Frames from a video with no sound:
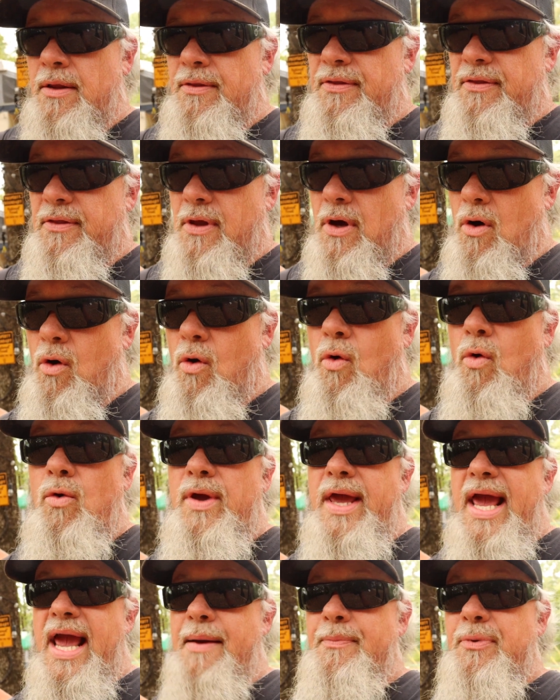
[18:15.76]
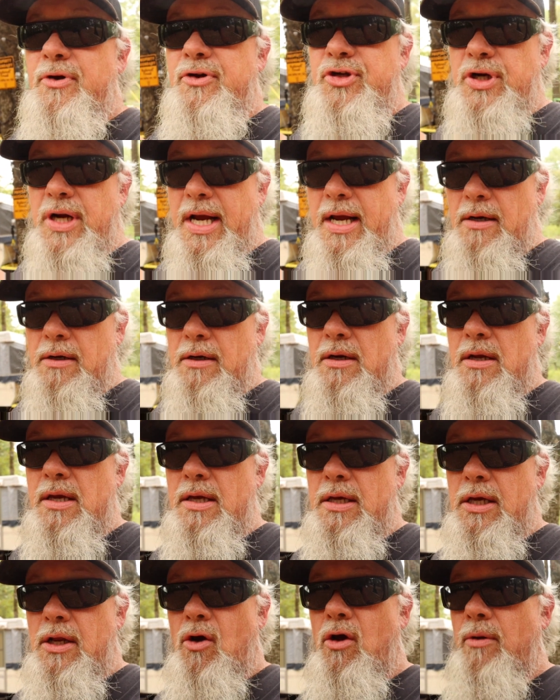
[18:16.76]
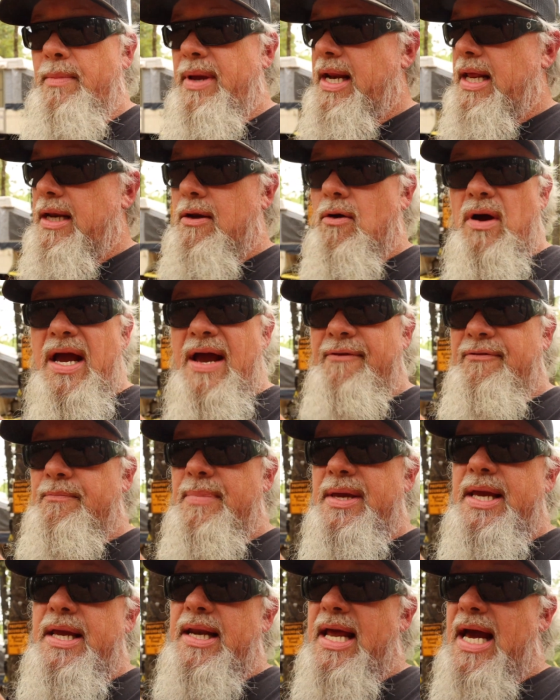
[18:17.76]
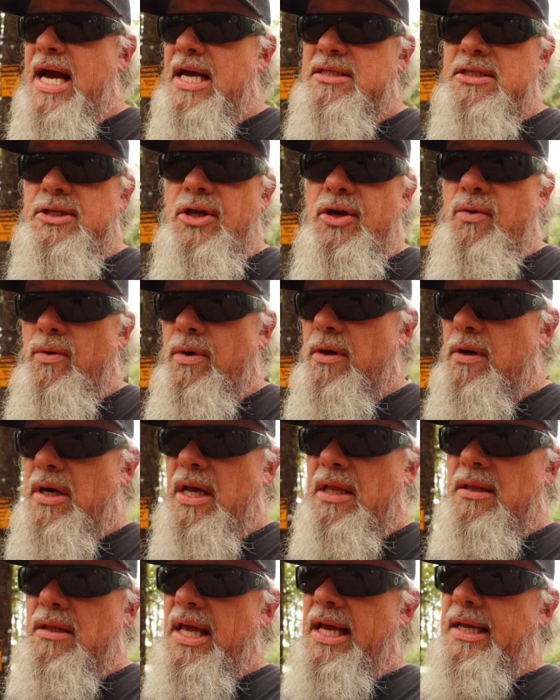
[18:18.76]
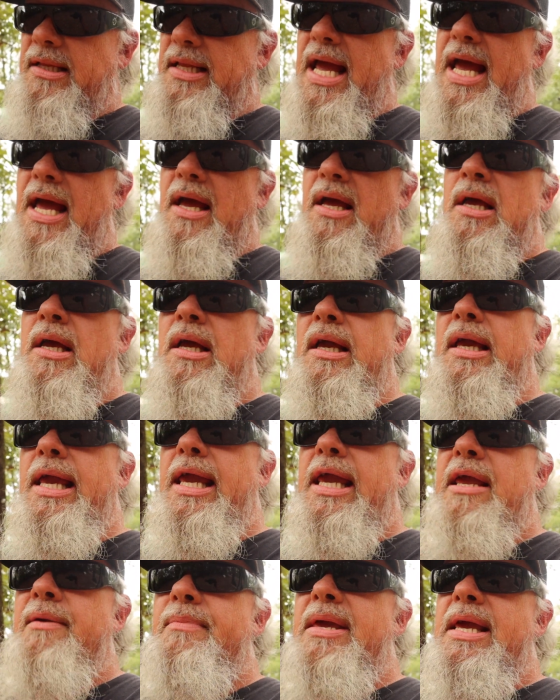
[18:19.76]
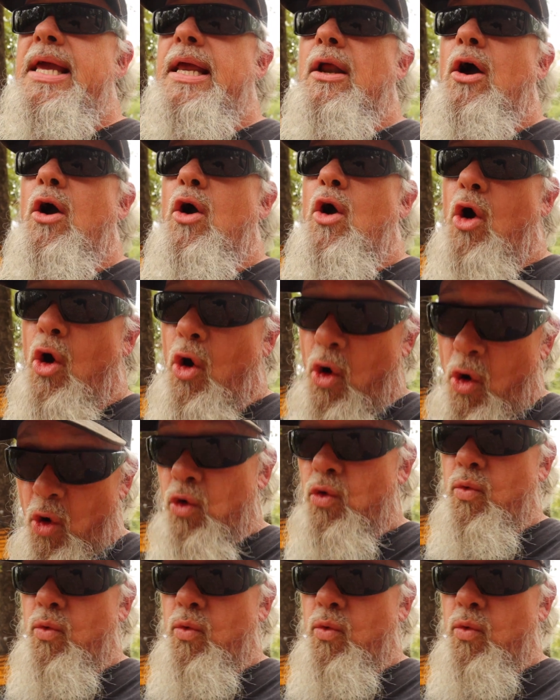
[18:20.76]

the old camper trailer. You know what I mean? It don't have to be a nice new one or nothing like that. It can be an old